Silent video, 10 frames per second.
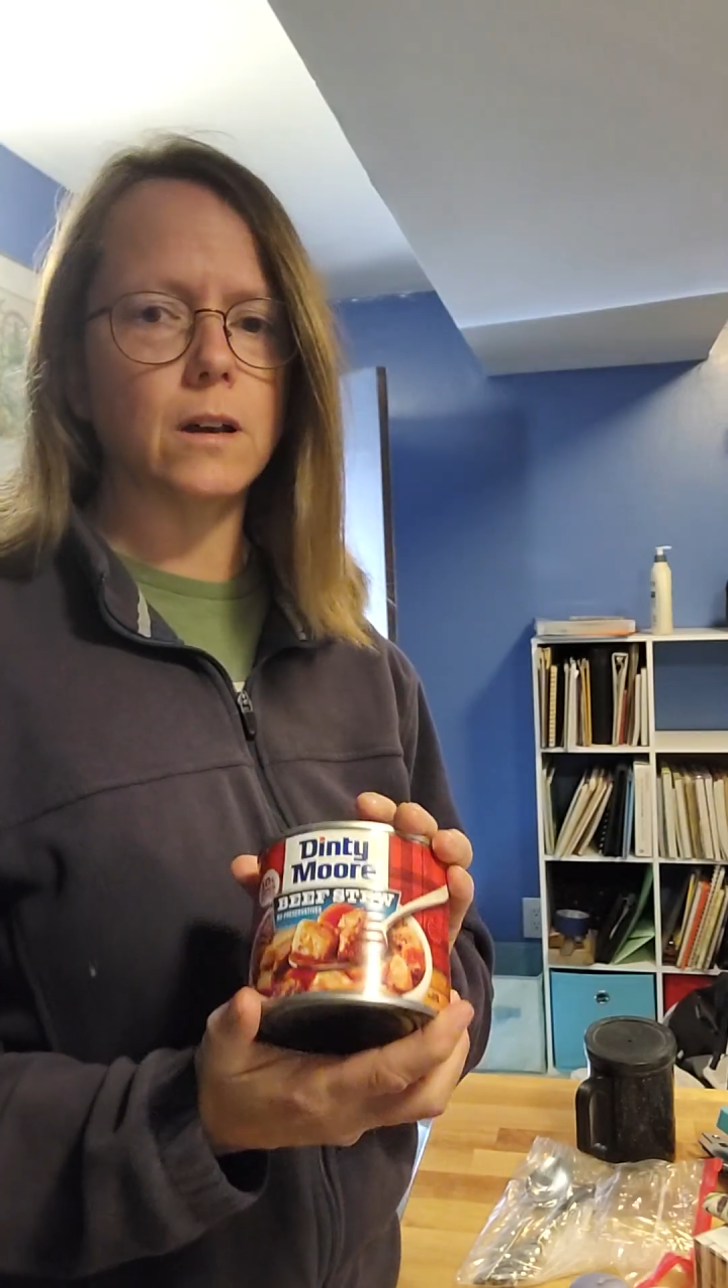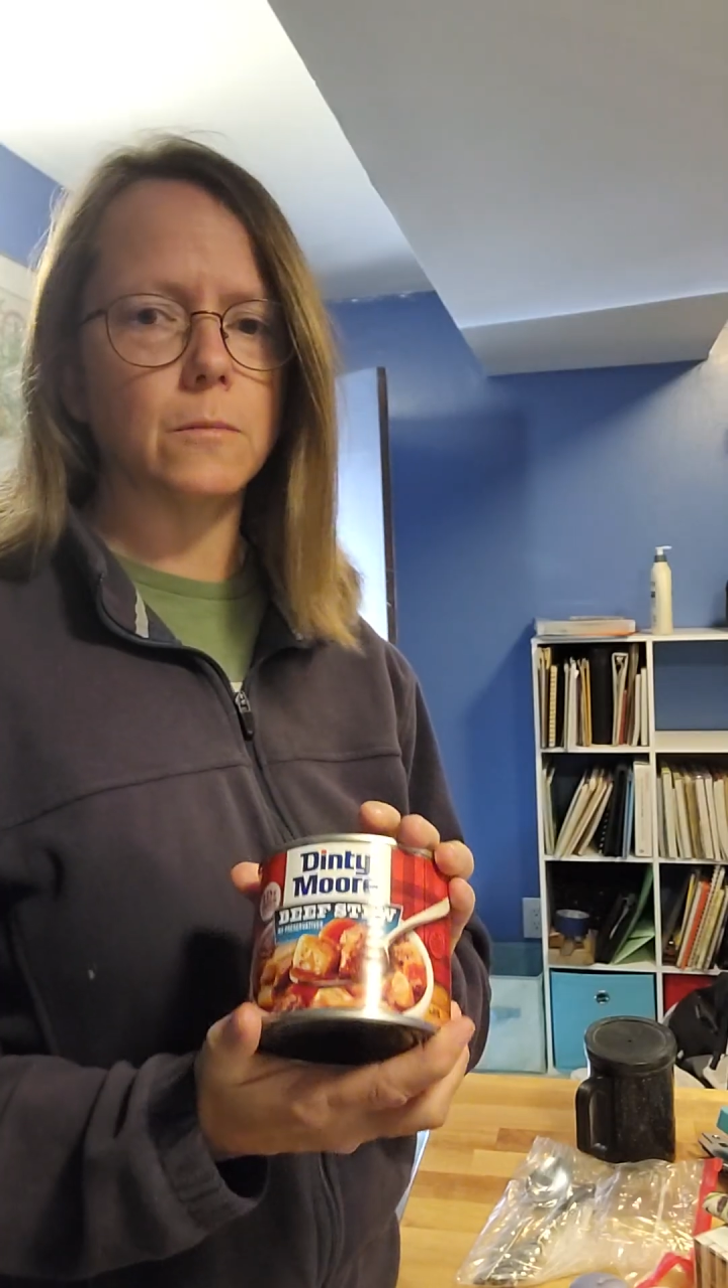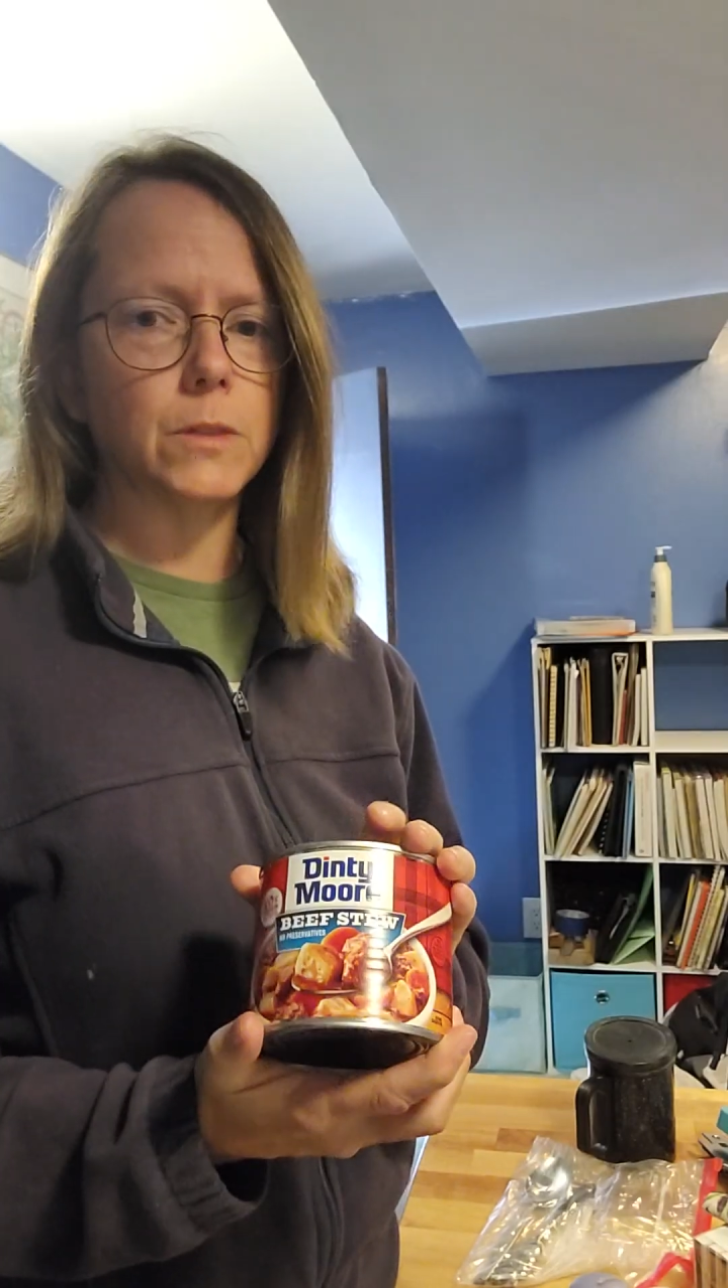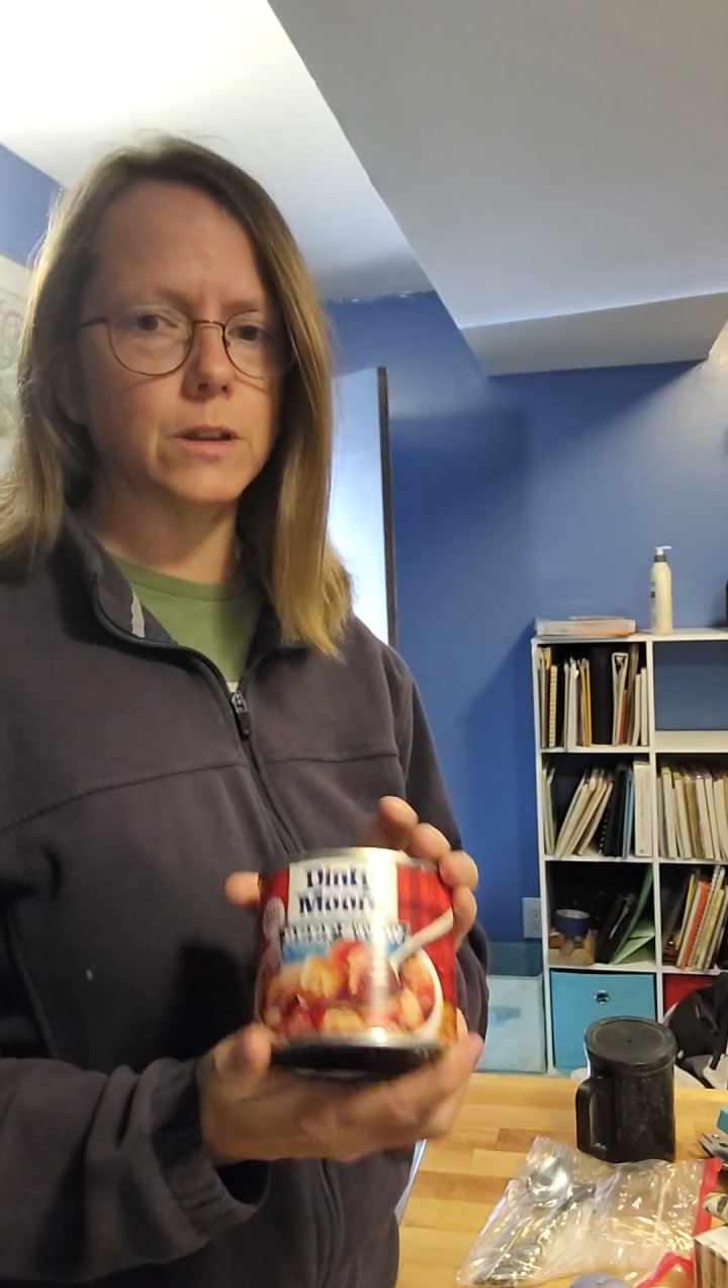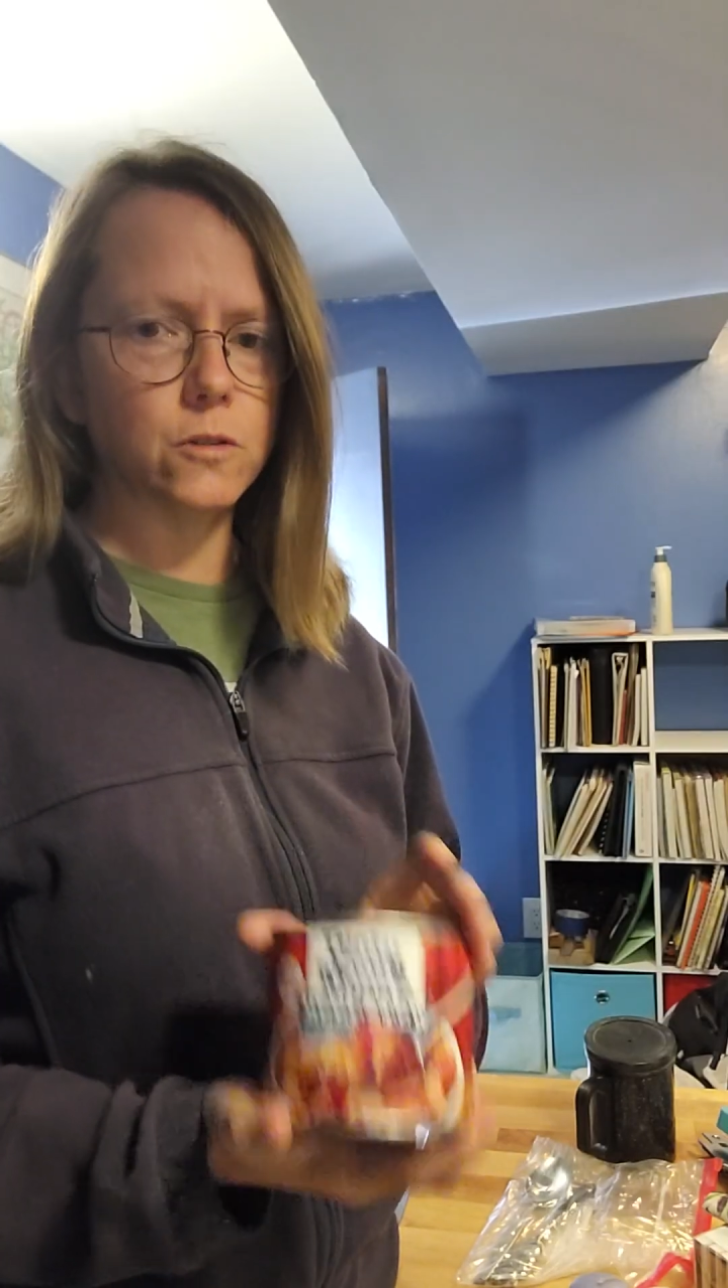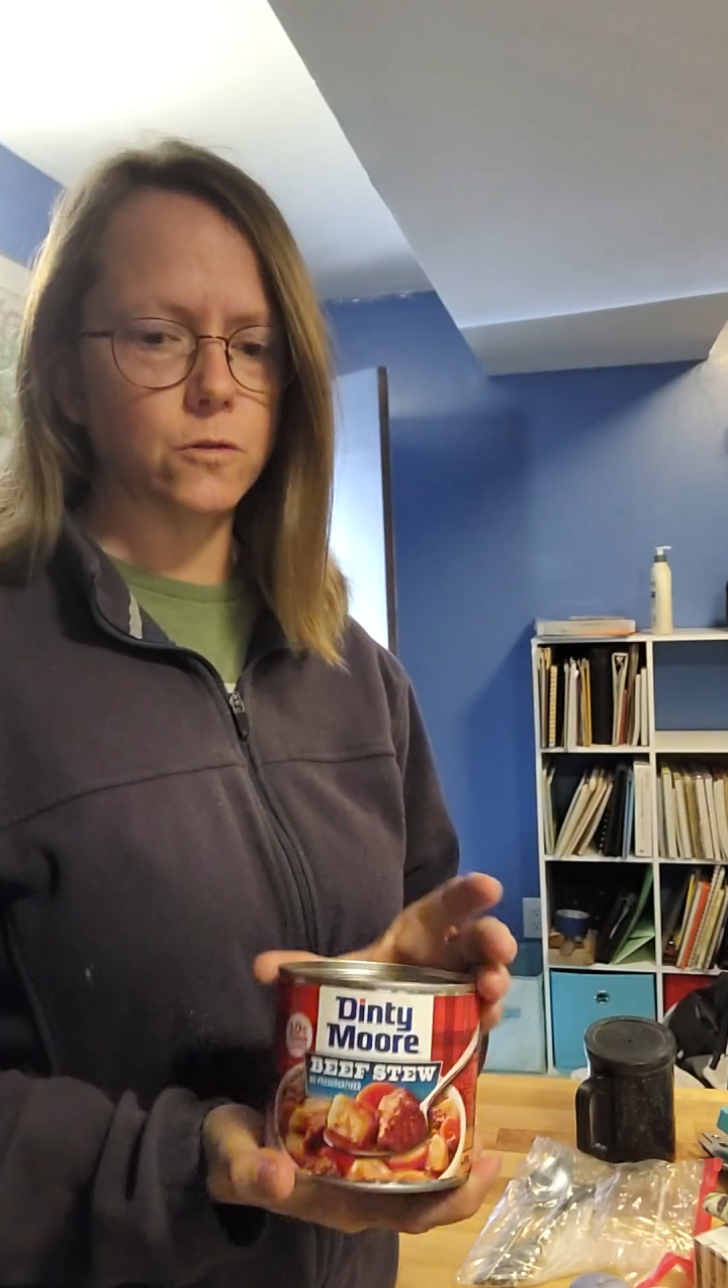that is